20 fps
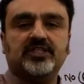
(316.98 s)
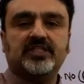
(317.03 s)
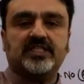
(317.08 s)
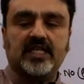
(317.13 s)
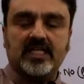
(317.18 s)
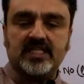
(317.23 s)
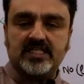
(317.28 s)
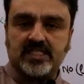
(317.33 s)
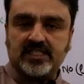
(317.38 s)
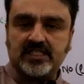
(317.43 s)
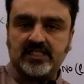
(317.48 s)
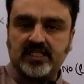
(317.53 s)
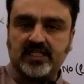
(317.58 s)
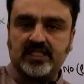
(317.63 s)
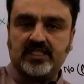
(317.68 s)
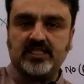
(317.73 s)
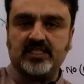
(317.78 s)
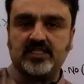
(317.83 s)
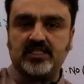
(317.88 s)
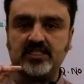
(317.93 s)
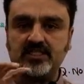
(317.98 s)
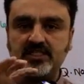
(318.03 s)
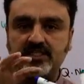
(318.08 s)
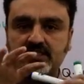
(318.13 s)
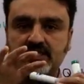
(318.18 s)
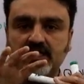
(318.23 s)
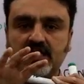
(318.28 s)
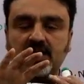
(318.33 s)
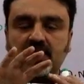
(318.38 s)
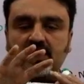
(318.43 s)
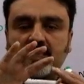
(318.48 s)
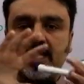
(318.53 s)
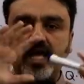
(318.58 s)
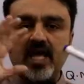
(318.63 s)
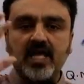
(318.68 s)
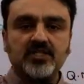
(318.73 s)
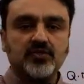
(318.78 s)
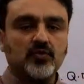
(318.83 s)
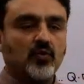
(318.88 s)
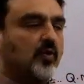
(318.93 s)
tells us that it is
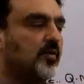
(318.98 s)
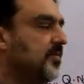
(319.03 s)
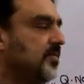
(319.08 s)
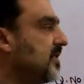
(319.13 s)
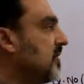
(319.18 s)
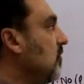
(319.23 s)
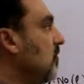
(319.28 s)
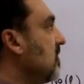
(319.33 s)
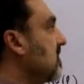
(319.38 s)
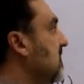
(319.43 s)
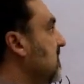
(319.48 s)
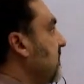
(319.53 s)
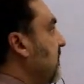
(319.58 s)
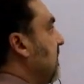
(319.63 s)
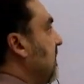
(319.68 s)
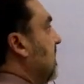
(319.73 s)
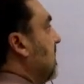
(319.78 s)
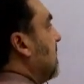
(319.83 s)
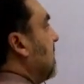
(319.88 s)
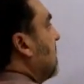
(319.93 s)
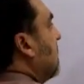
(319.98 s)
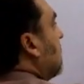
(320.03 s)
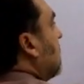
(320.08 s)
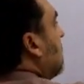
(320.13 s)
S orbital or sphere,